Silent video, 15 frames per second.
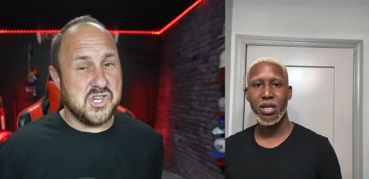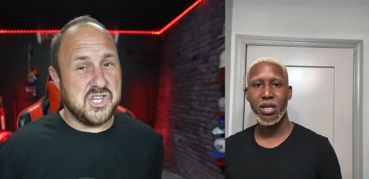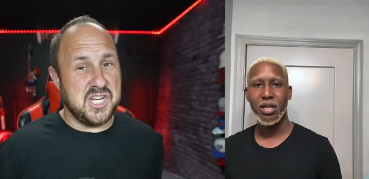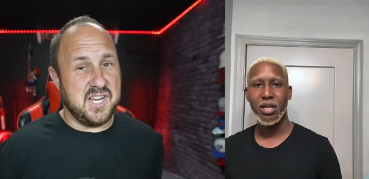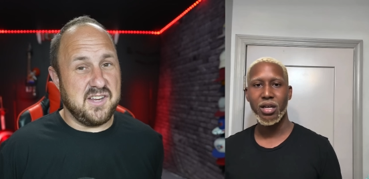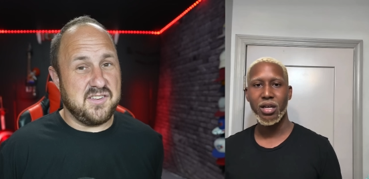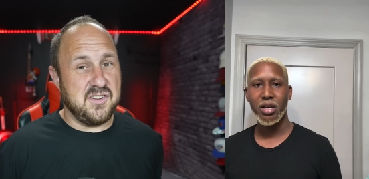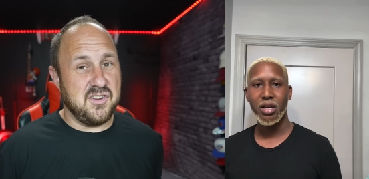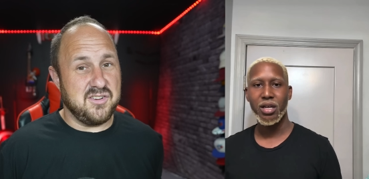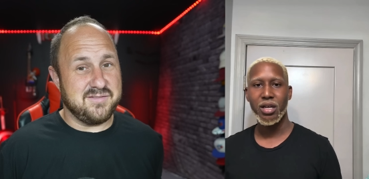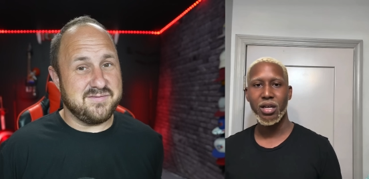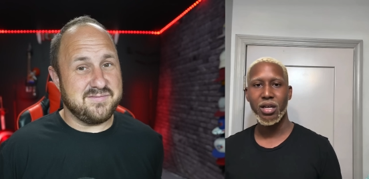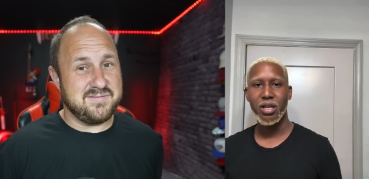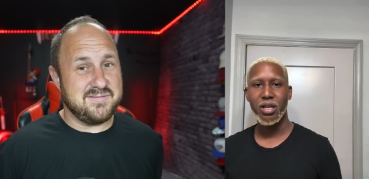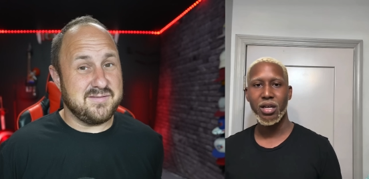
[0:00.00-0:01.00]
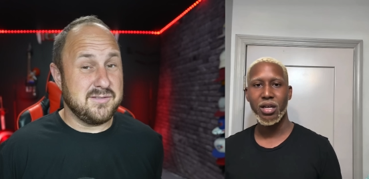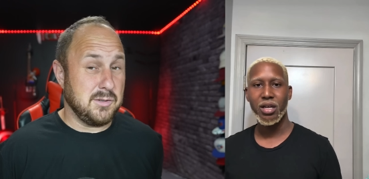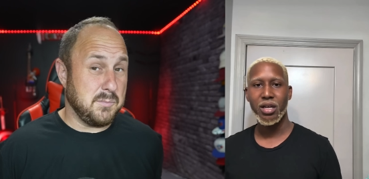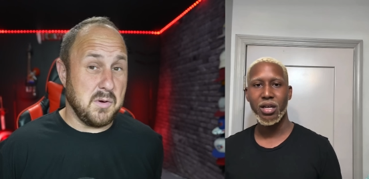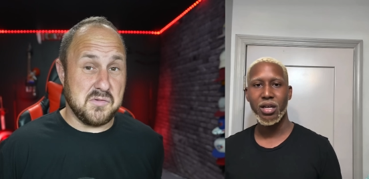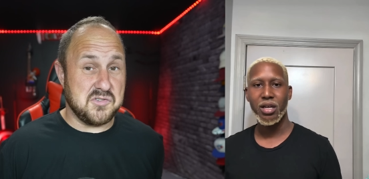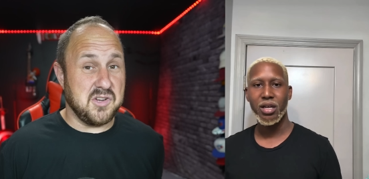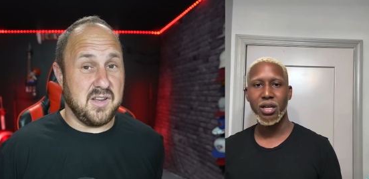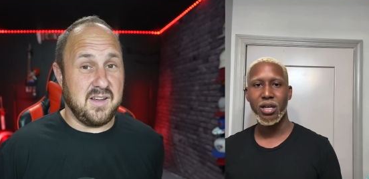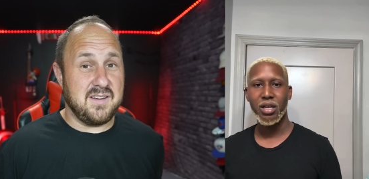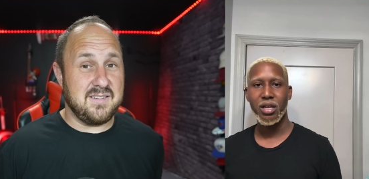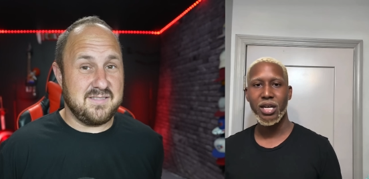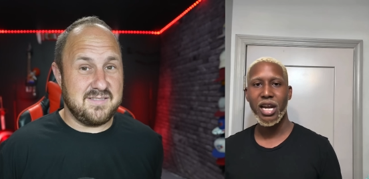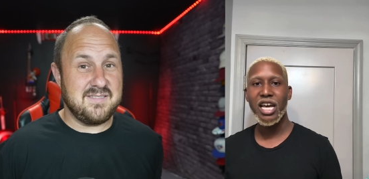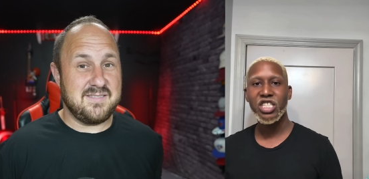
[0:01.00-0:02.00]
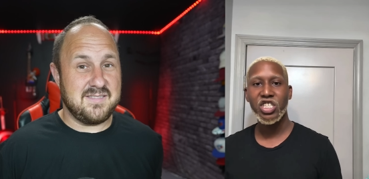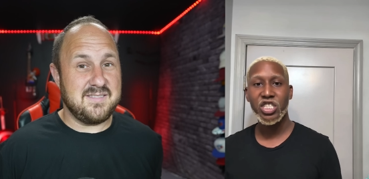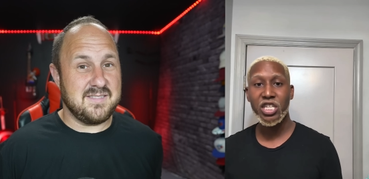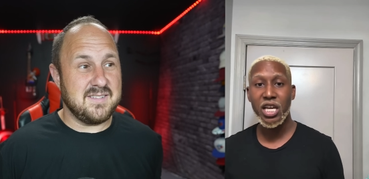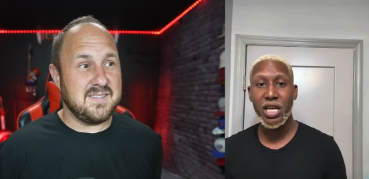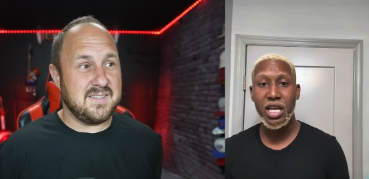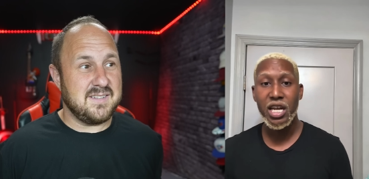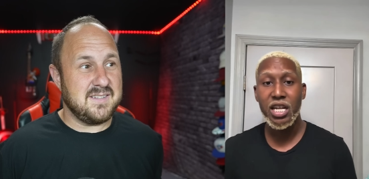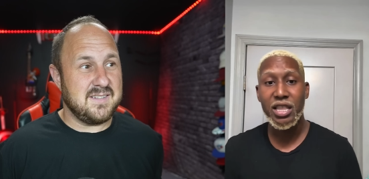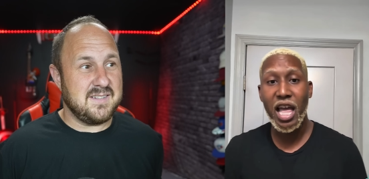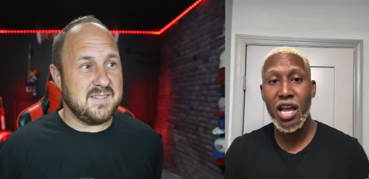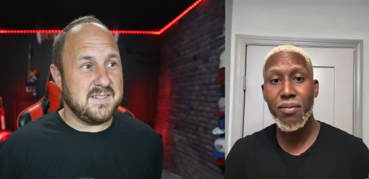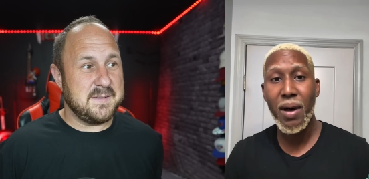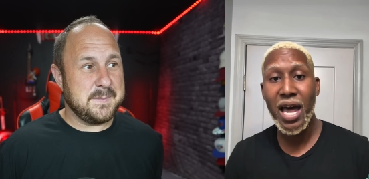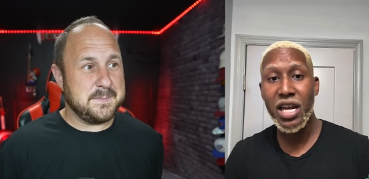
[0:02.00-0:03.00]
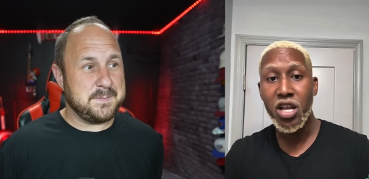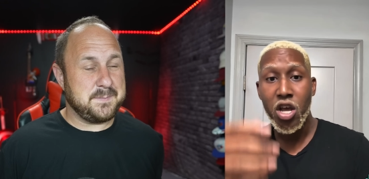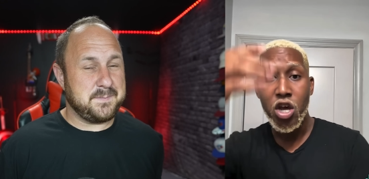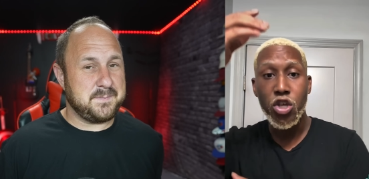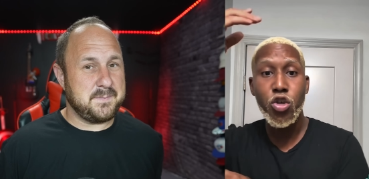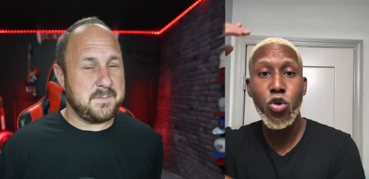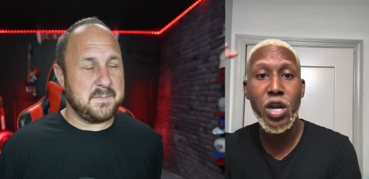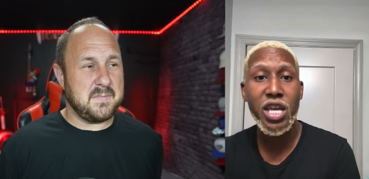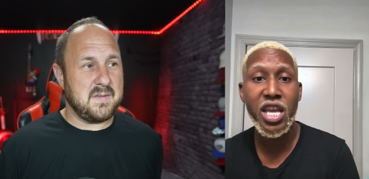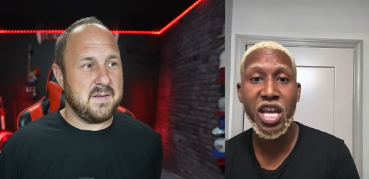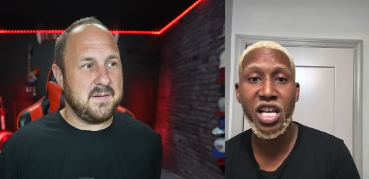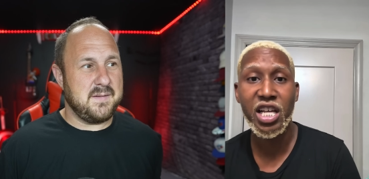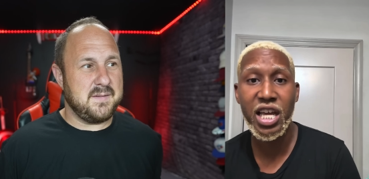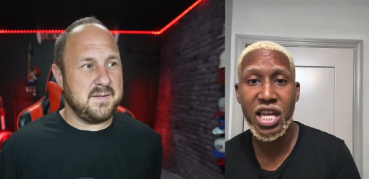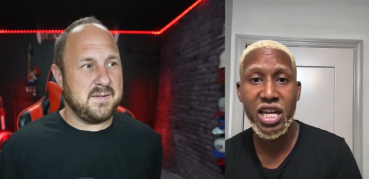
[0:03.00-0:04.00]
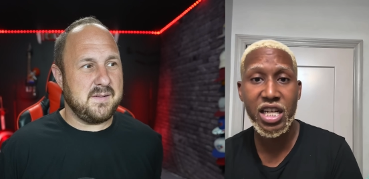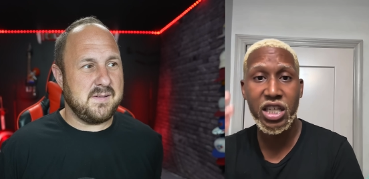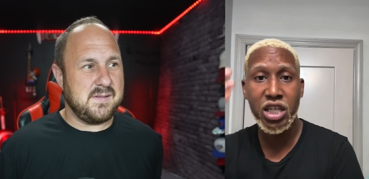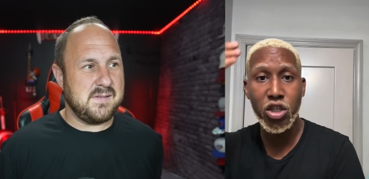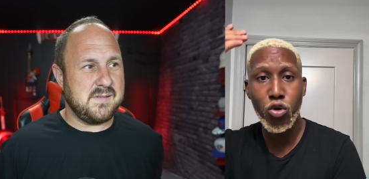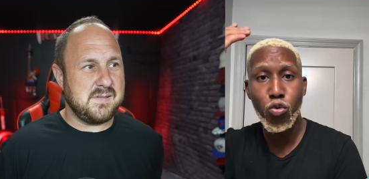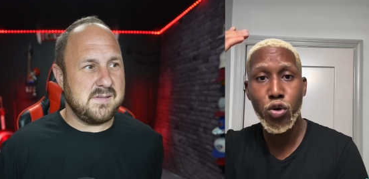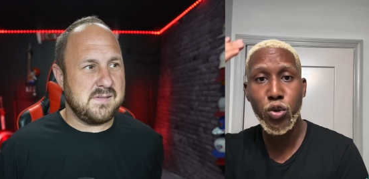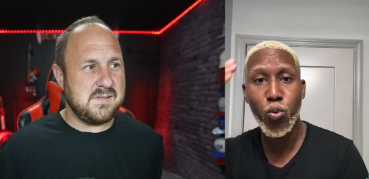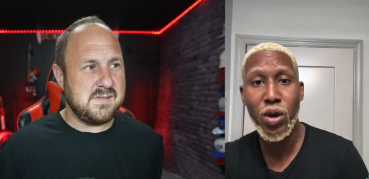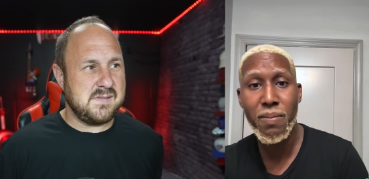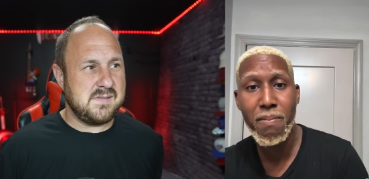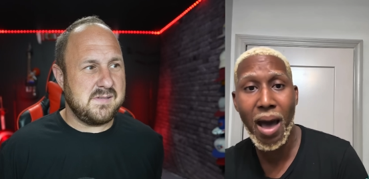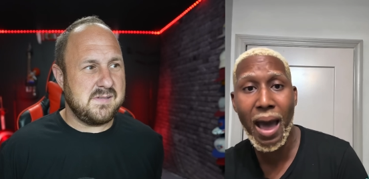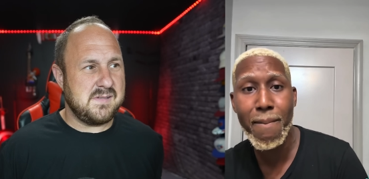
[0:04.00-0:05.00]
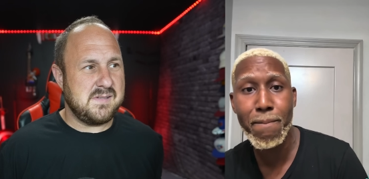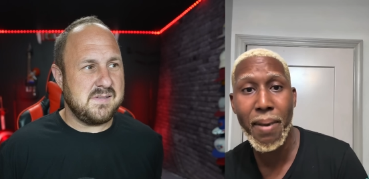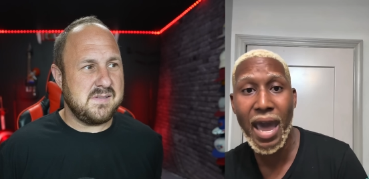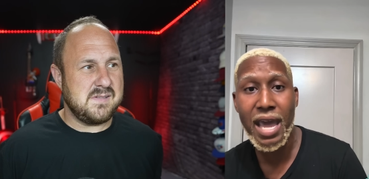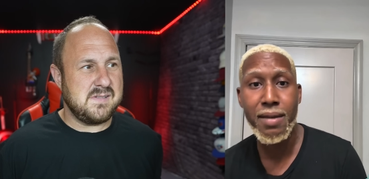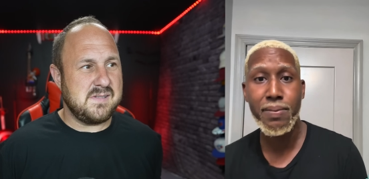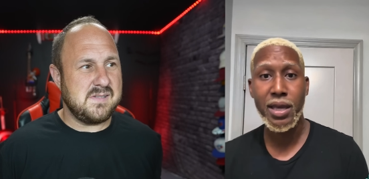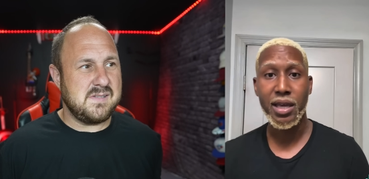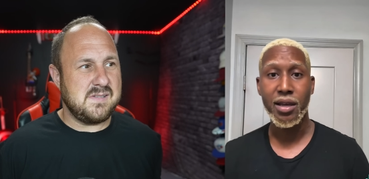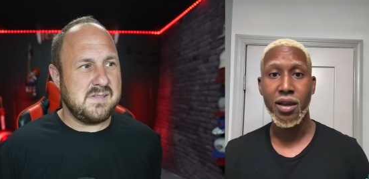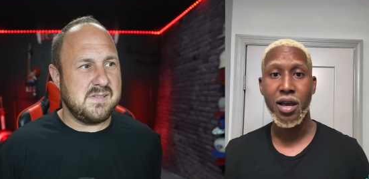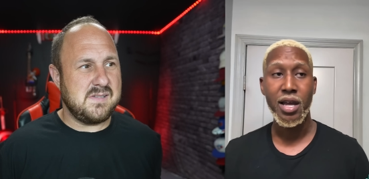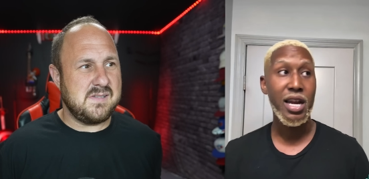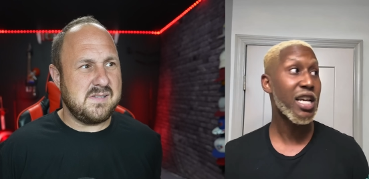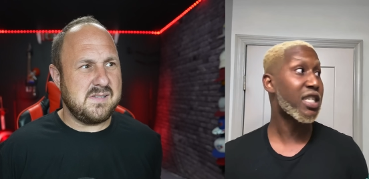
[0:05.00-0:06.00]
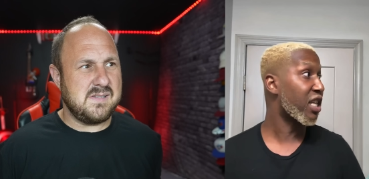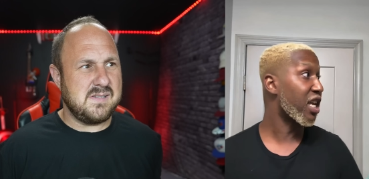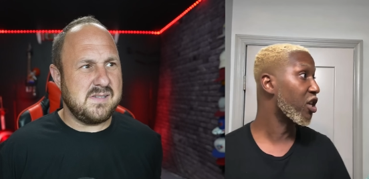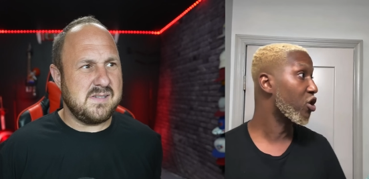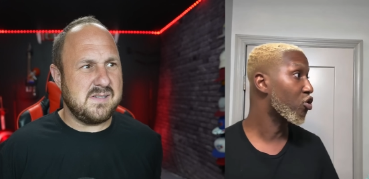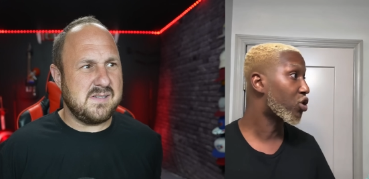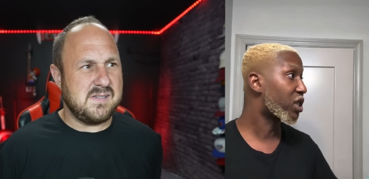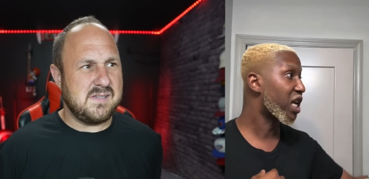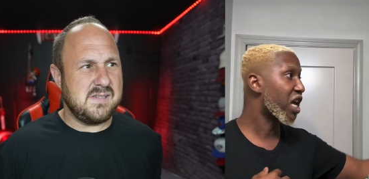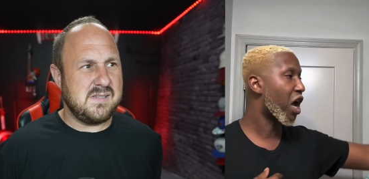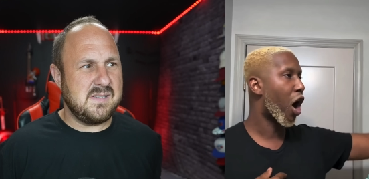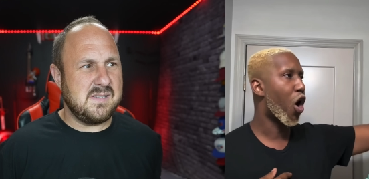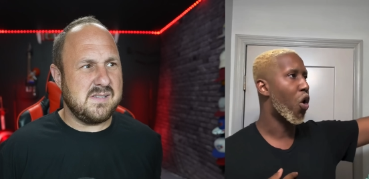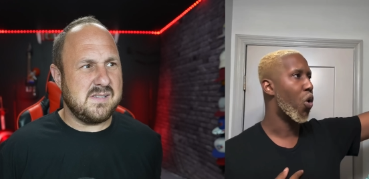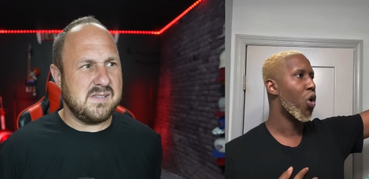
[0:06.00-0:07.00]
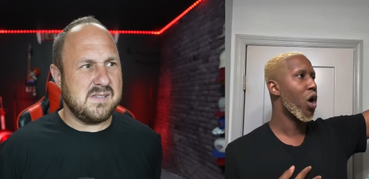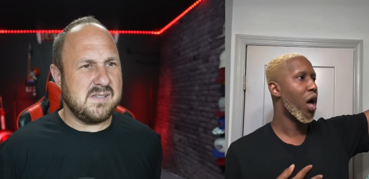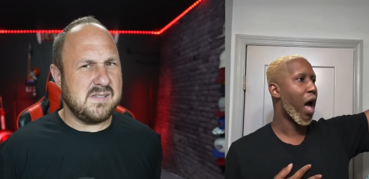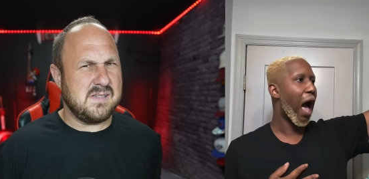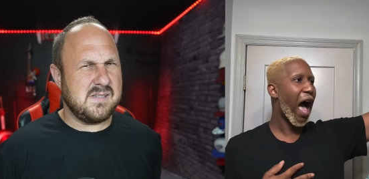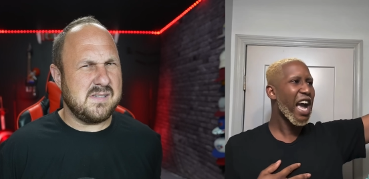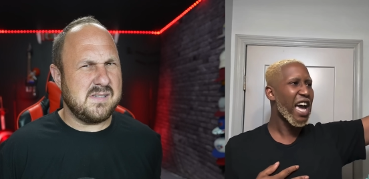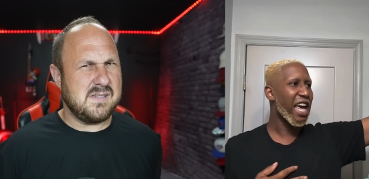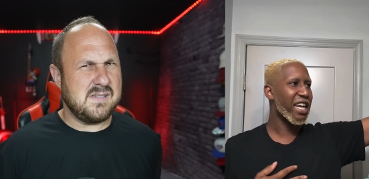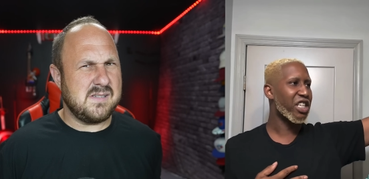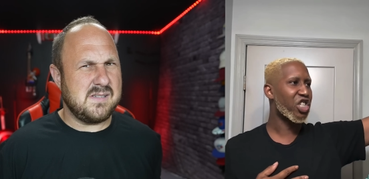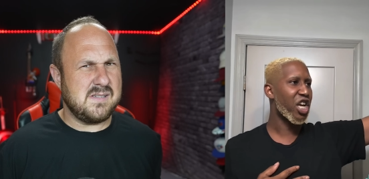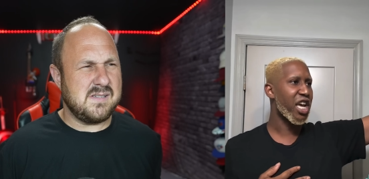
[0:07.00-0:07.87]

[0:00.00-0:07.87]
Speaker 1: shitty too. You're both shitty.
Speaker 2: That's shitty. And the thing about it, you didn't get clean until you was with my baby. That's the thing you seen. Oh, I got a